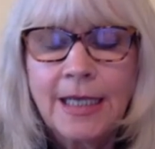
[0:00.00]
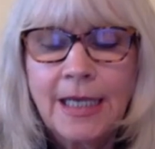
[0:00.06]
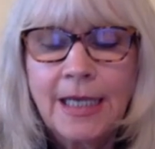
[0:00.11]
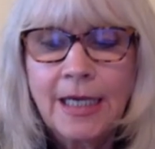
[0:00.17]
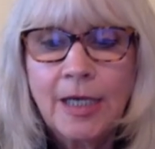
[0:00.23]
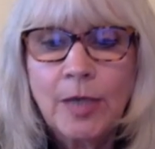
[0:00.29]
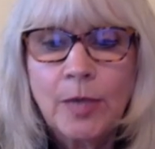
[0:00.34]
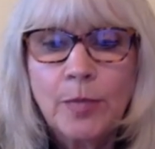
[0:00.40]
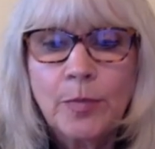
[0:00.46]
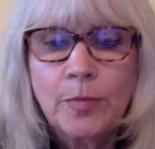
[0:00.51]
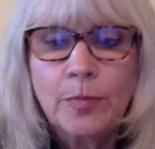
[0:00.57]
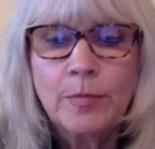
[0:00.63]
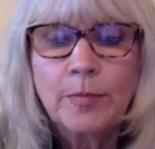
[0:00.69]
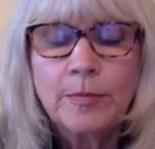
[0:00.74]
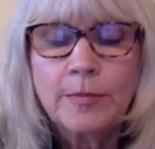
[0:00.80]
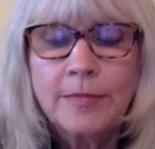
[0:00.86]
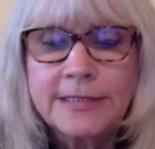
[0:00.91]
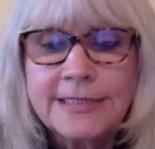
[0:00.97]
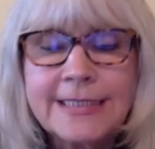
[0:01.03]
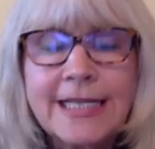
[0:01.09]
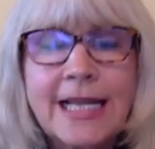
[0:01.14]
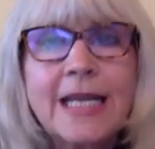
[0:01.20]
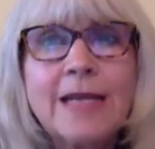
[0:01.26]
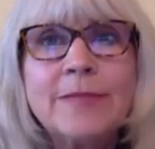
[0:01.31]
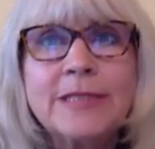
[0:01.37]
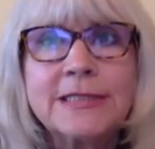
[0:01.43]
our
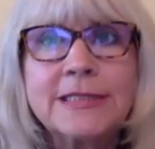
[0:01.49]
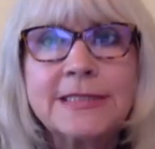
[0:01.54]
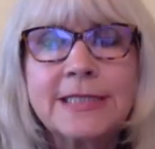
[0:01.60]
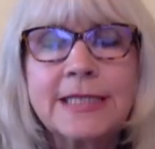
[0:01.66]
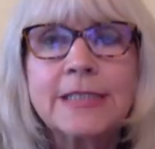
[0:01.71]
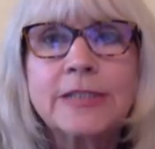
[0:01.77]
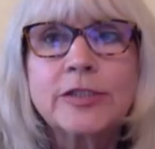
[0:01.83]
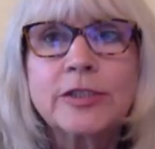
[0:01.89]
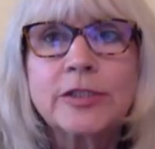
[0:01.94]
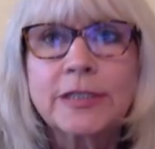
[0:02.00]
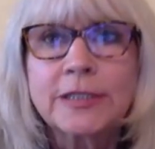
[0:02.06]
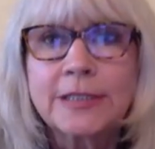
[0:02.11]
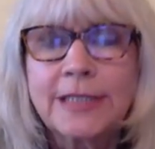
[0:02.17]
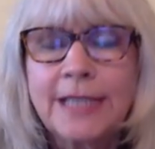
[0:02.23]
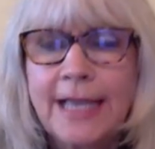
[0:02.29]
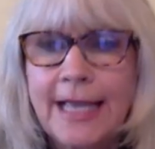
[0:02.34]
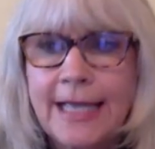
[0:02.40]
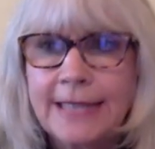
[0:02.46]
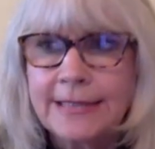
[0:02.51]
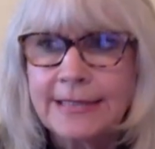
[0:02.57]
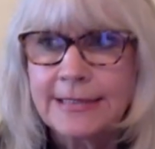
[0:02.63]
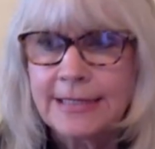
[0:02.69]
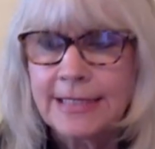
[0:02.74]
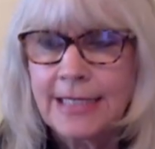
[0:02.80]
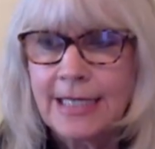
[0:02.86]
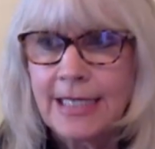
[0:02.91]
assignments i took a class
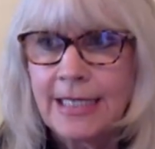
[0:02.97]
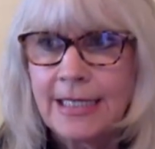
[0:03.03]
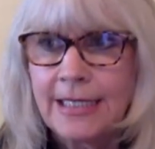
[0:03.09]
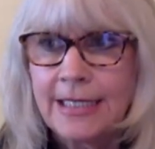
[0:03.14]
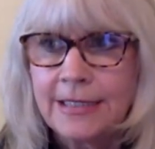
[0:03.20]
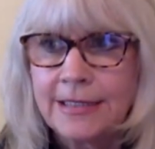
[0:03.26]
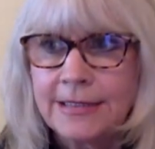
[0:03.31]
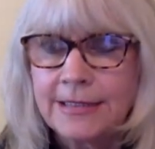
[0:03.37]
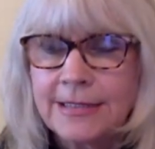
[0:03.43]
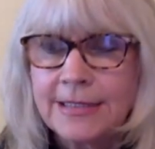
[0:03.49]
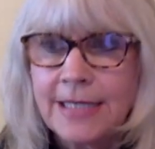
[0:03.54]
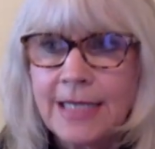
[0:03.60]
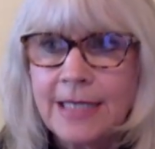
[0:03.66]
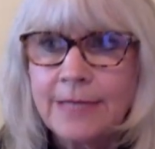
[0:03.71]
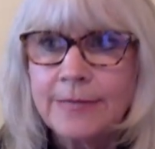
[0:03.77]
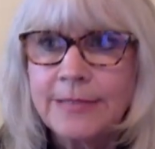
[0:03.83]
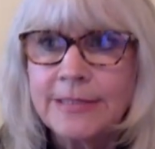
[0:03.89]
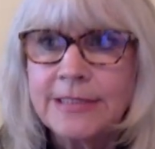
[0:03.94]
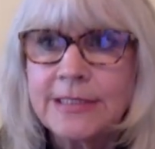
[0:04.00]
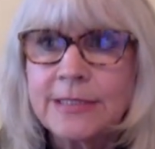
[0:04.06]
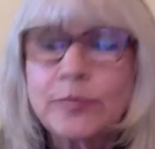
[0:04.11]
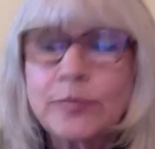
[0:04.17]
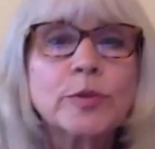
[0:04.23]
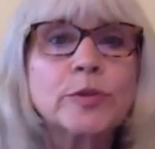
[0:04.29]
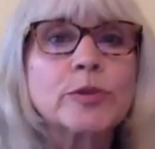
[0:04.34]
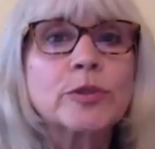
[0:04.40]
and our assignments
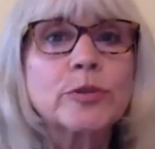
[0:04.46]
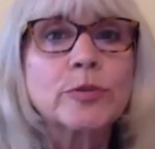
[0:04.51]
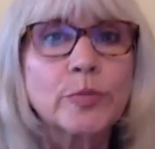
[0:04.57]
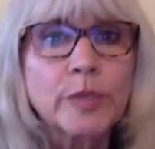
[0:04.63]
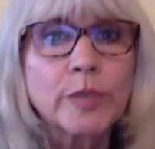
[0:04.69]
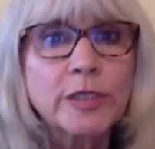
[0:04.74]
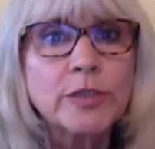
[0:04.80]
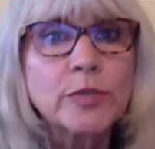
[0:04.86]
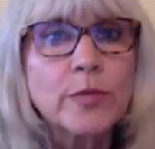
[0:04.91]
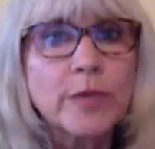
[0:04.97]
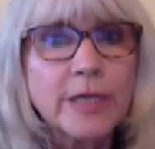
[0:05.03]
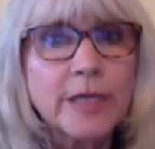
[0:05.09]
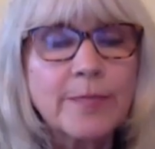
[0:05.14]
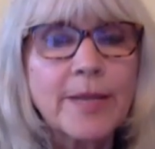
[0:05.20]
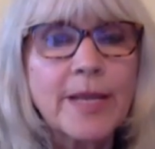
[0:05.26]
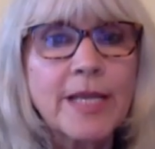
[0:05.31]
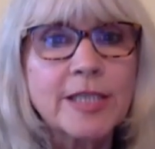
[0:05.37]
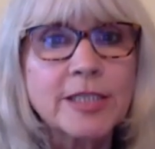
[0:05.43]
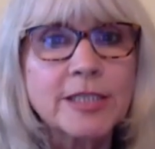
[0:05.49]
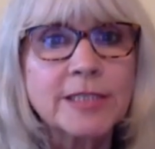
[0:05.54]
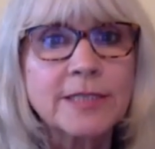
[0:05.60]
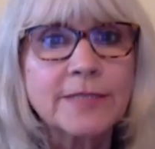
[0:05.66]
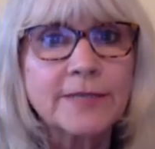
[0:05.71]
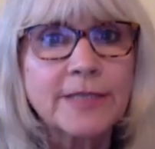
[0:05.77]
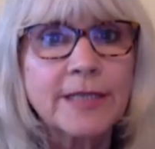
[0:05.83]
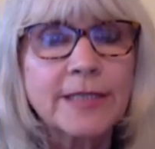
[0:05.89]
were to read 20 pages
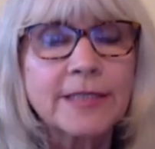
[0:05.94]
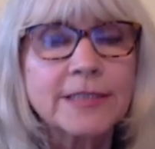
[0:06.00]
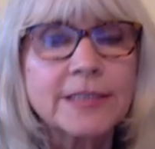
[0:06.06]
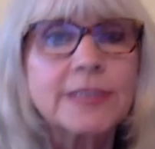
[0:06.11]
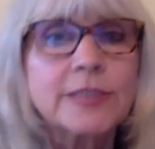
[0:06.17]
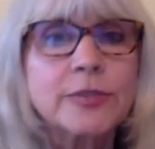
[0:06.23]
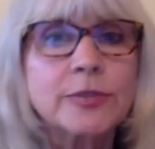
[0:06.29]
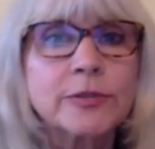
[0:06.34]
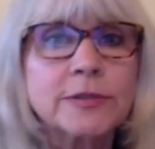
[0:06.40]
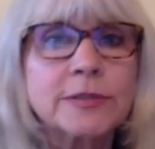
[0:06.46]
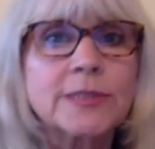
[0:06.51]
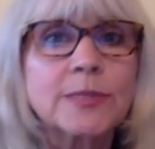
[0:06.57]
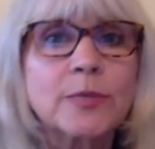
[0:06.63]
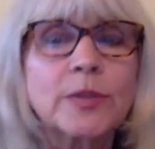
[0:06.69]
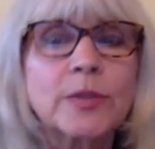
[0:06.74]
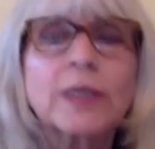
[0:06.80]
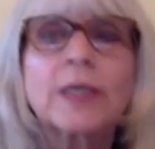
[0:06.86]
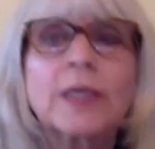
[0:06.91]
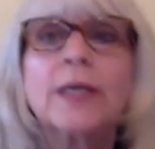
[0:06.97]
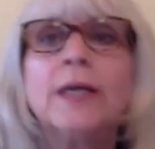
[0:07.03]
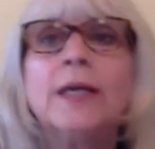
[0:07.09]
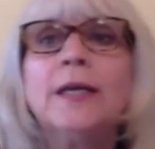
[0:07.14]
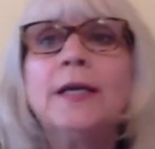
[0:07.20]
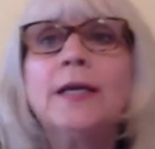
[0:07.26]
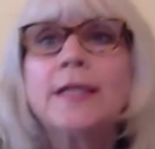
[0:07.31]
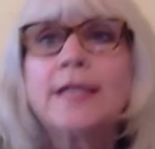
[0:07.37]
of another student's work
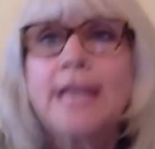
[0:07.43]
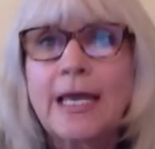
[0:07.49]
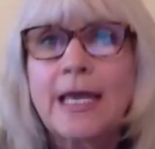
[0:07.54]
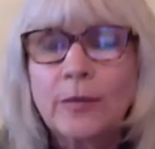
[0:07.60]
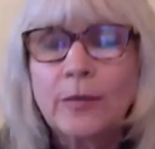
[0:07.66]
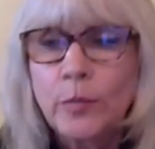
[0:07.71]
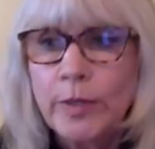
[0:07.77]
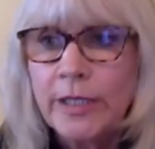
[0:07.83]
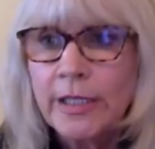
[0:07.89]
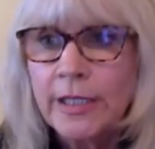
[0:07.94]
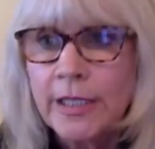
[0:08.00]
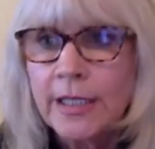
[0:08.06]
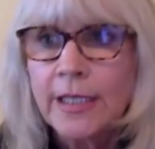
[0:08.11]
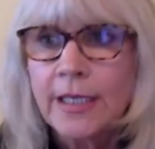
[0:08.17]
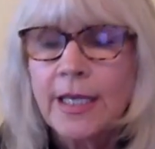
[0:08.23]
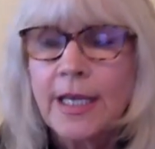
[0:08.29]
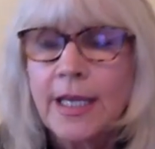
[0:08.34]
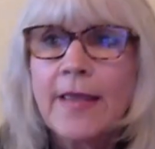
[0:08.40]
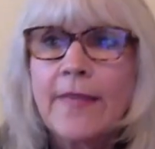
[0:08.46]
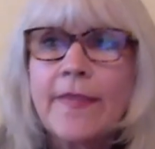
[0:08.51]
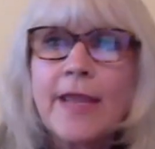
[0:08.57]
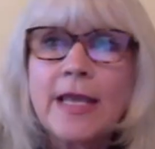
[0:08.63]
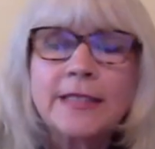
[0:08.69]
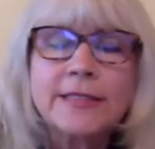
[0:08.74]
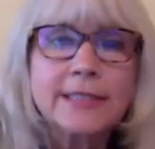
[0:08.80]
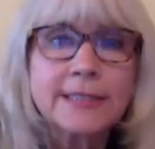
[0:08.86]
that week and
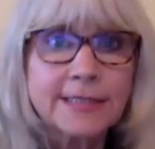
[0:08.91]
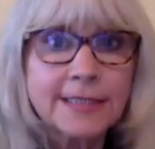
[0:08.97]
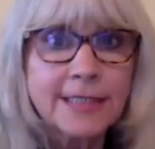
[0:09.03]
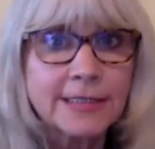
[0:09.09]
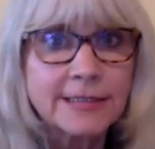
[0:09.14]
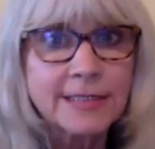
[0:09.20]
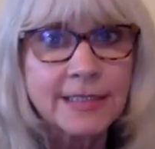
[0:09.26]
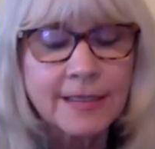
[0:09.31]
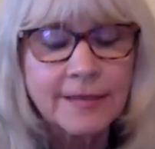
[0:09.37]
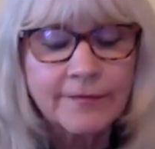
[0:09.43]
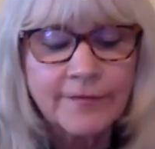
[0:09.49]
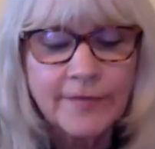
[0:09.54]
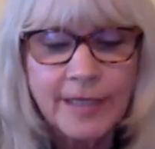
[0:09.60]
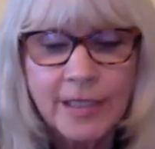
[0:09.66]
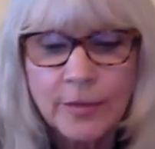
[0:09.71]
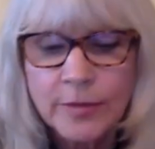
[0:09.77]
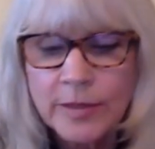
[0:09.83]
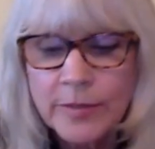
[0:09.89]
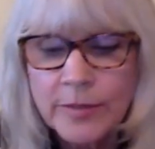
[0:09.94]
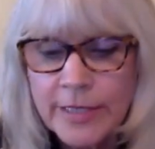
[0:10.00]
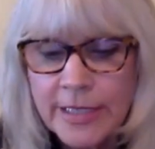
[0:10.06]
then discuss it the following